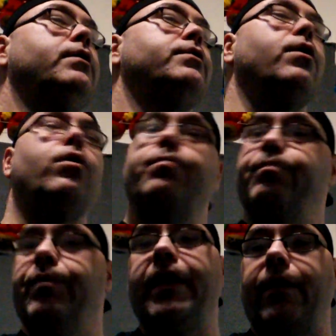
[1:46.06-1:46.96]

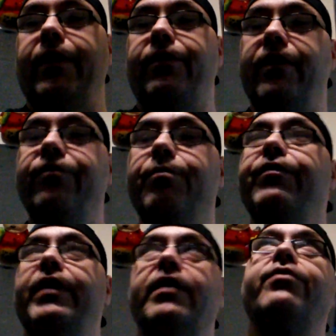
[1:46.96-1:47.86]
So, but anyway, this
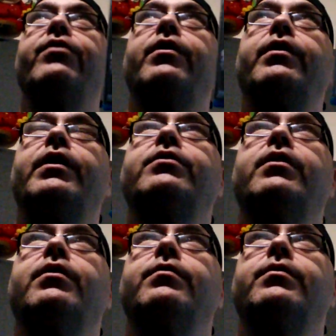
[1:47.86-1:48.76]
movie is it
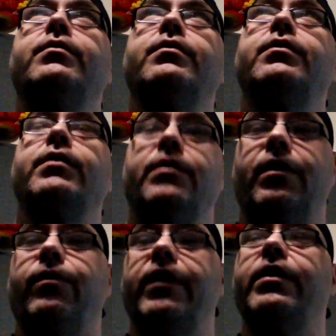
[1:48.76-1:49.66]

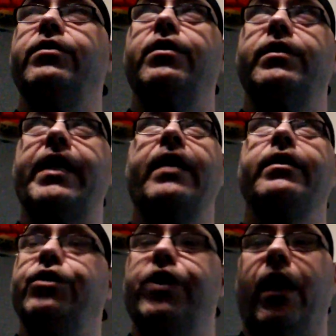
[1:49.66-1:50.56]
is an
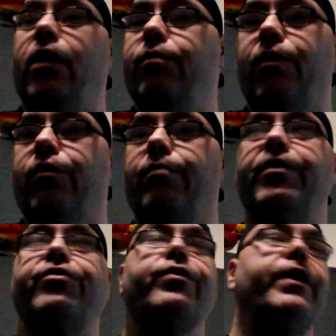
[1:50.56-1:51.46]
Italian giallo murder
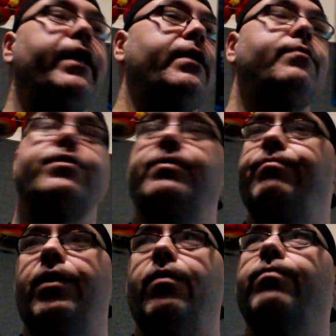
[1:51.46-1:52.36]
mystery, and
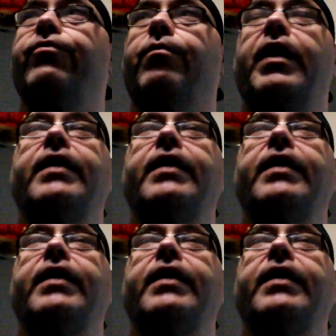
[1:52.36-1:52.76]
from